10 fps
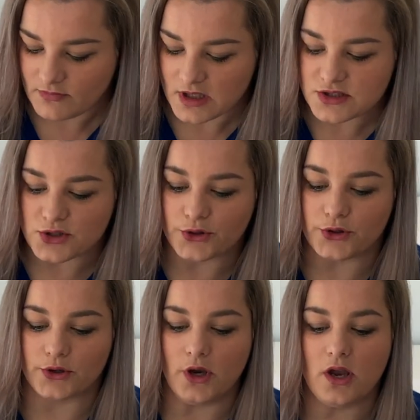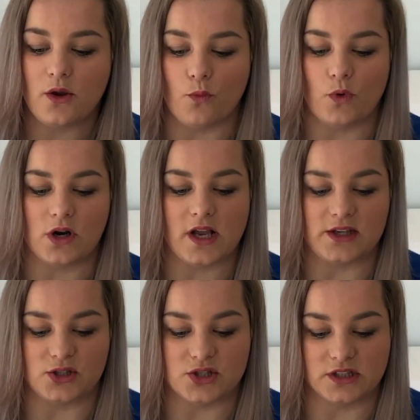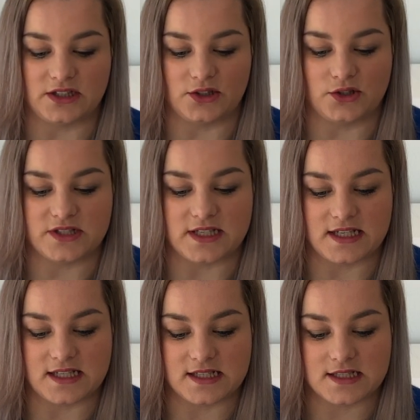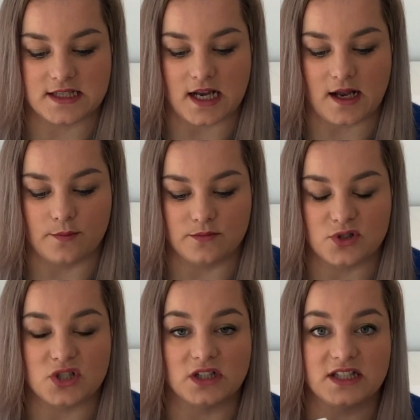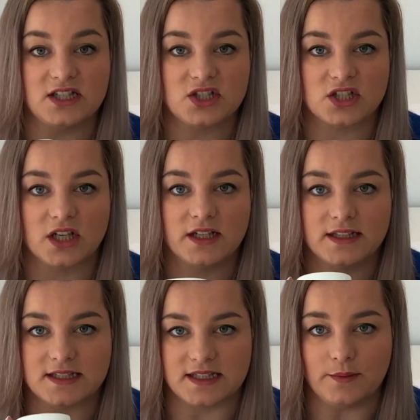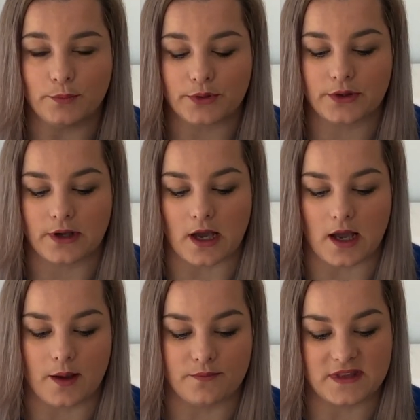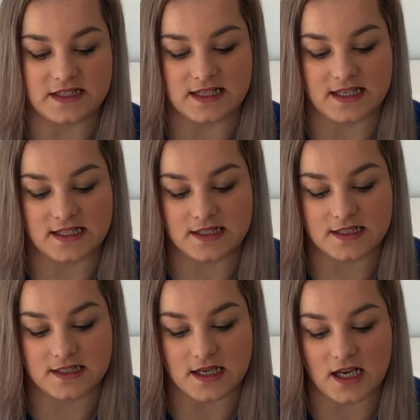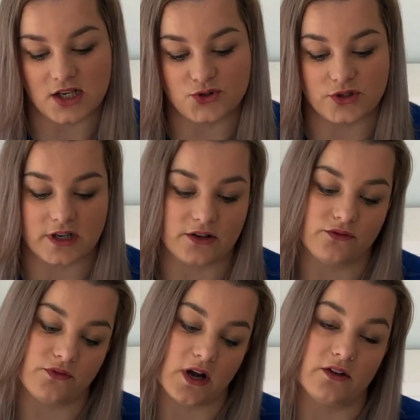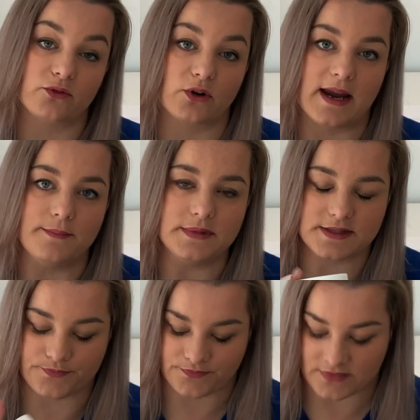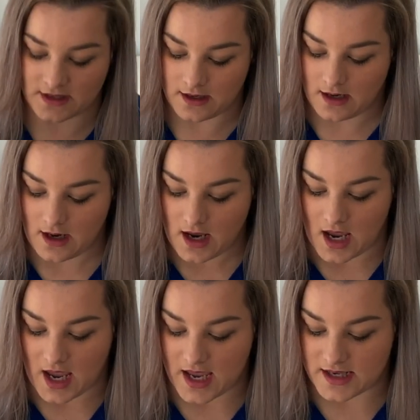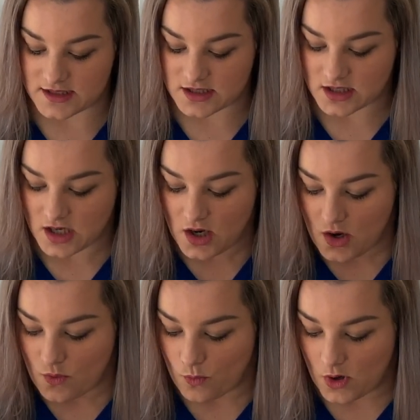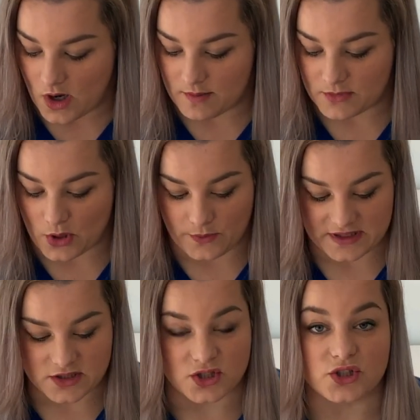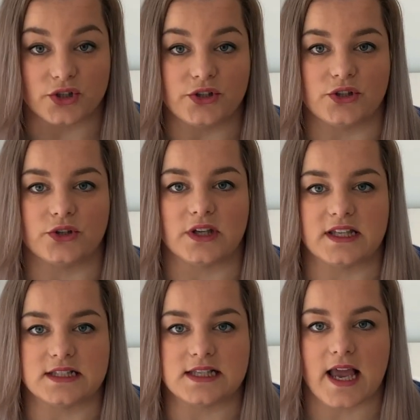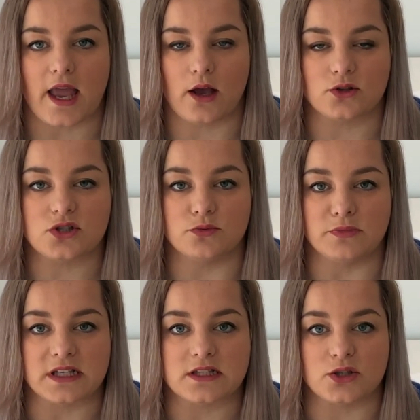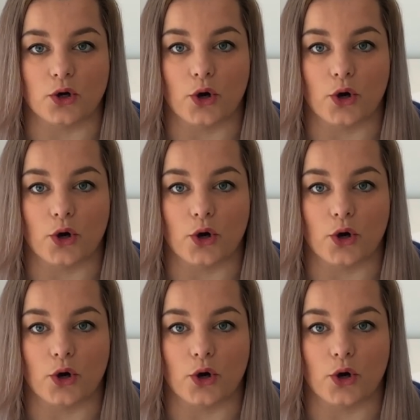So what I usually use is Gelish dip. This is 105 grams. And what I'm going to show you is how to mix your